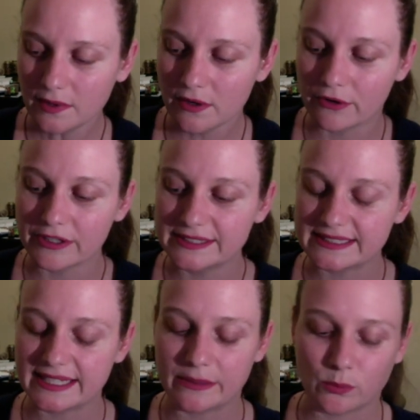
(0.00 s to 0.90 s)
on it.
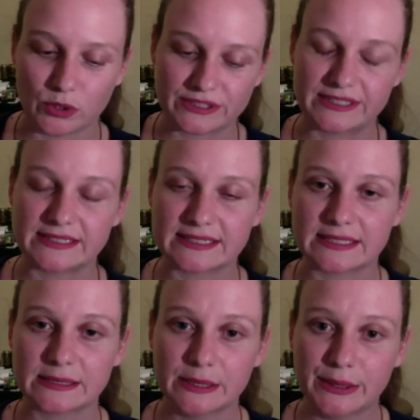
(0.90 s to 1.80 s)
It wasn't
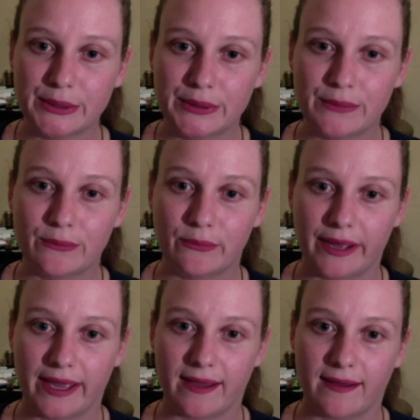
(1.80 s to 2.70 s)

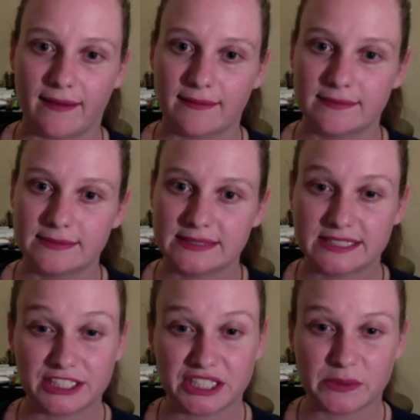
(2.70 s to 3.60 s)
where
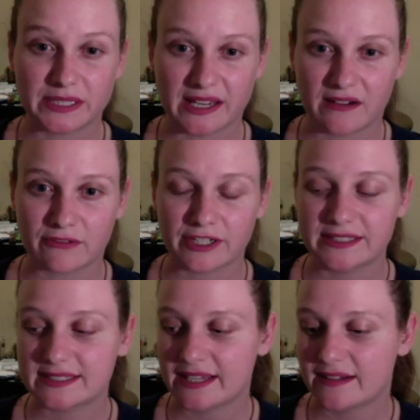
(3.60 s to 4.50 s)
stitching would cover
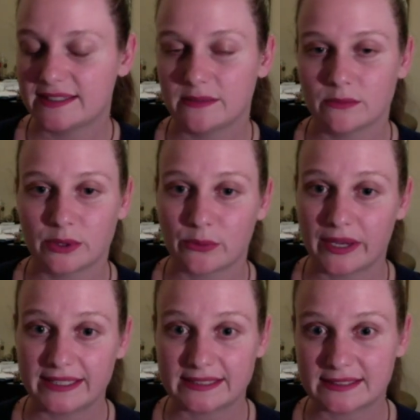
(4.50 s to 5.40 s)
it, and I didn't want to
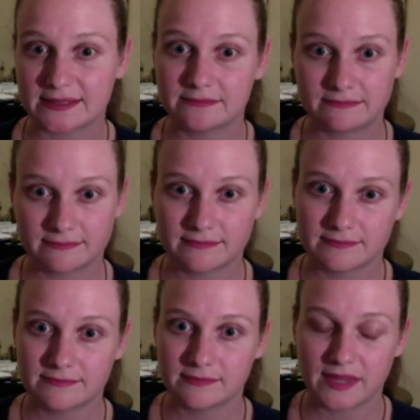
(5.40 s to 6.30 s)
waste
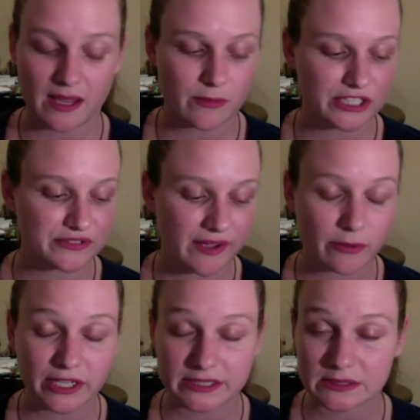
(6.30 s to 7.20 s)
that much
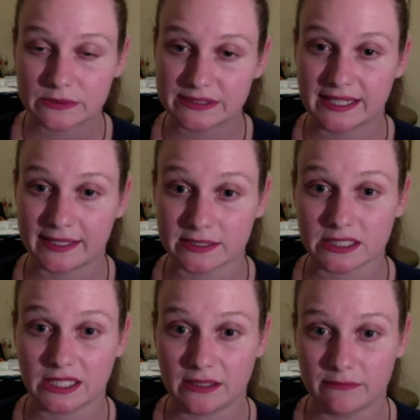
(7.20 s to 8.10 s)
fabric because it was
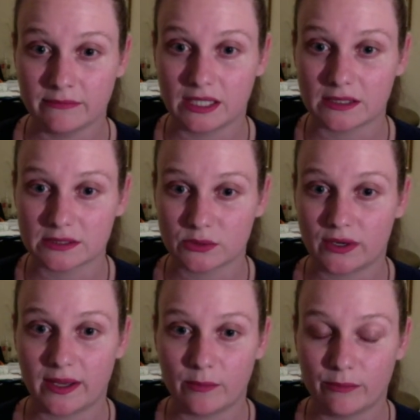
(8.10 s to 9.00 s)
actually marked
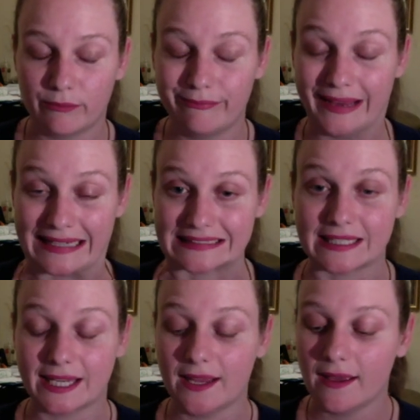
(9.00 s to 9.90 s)
quite
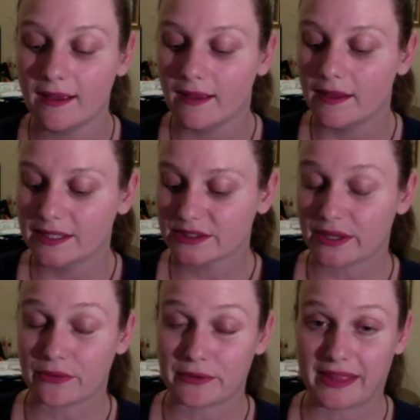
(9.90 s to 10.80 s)
badly. So I
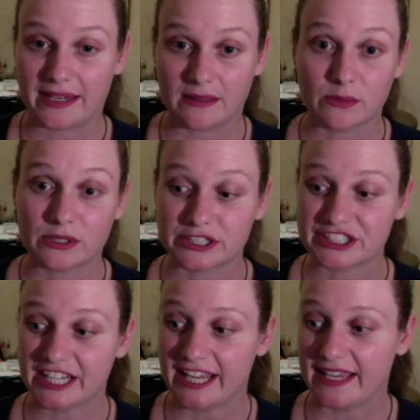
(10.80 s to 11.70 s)
threw that in the wash,
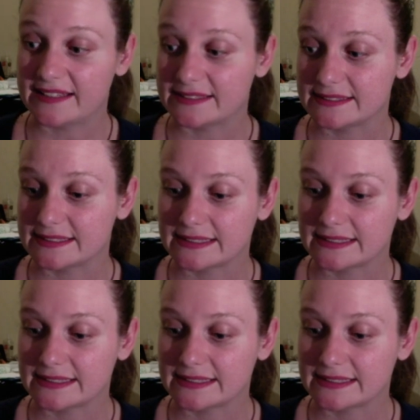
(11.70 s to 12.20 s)
and